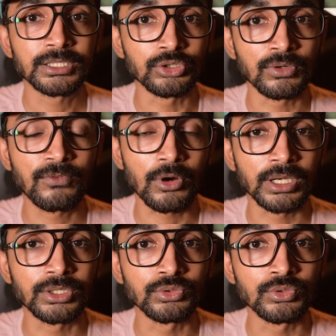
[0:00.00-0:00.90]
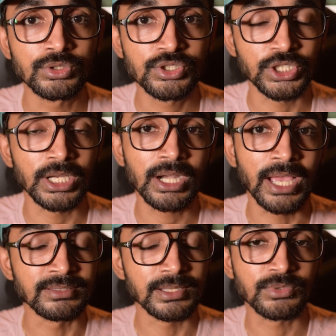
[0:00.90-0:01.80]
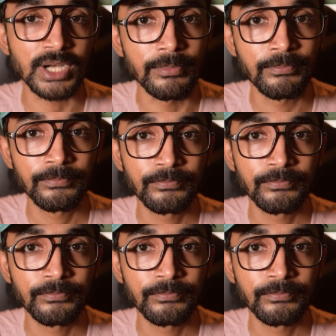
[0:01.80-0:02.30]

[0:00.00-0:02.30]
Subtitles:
don't forget to share and subscribe.